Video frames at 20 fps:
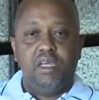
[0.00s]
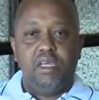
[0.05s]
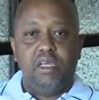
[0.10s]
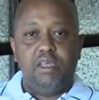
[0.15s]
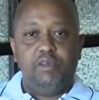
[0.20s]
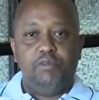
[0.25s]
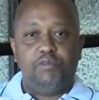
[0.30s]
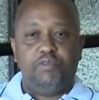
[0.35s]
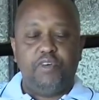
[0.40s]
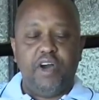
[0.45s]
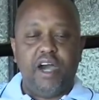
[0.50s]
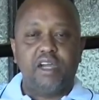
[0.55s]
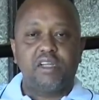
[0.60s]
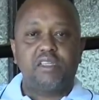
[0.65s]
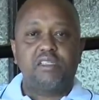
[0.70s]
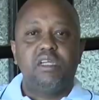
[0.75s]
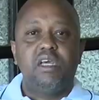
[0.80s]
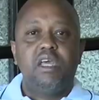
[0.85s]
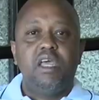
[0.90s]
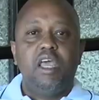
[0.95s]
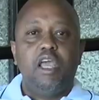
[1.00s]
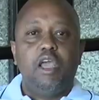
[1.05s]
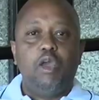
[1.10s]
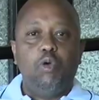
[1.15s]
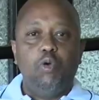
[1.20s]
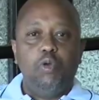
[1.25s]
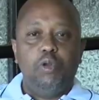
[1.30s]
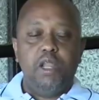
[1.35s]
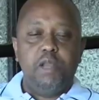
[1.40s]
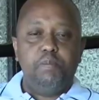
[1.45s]
In fact,
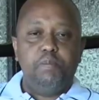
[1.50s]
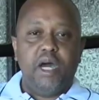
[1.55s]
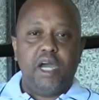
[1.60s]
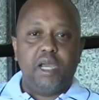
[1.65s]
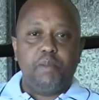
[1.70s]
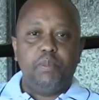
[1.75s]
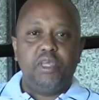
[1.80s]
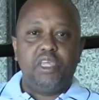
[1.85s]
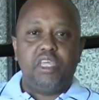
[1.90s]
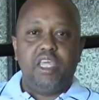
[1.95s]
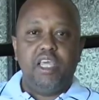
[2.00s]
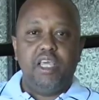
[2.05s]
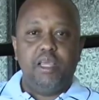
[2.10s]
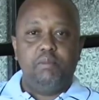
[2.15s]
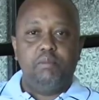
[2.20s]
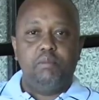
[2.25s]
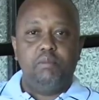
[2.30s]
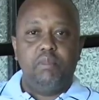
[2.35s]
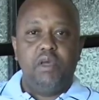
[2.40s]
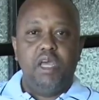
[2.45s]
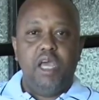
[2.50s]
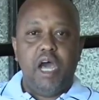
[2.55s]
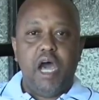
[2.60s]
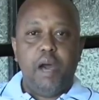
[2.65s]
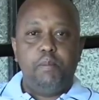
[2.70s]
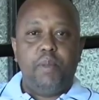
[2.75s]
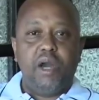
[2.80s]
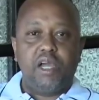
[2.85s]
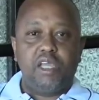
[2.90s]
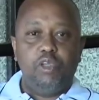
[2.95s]
Goldenberg became a
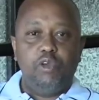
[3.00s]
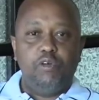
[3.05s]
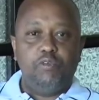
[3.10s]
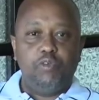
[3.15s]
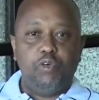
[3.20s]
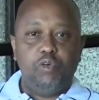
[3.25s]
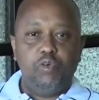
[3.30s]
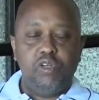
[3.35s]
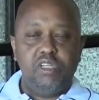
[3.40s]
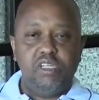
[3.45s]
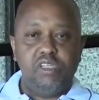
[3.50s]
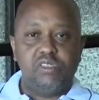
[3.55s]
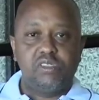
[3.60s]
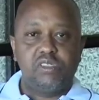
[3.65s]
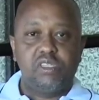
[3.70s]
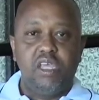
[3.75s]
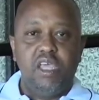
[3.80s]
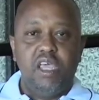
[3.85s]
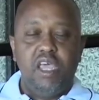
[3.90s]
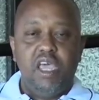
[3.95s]
baggie of goodies.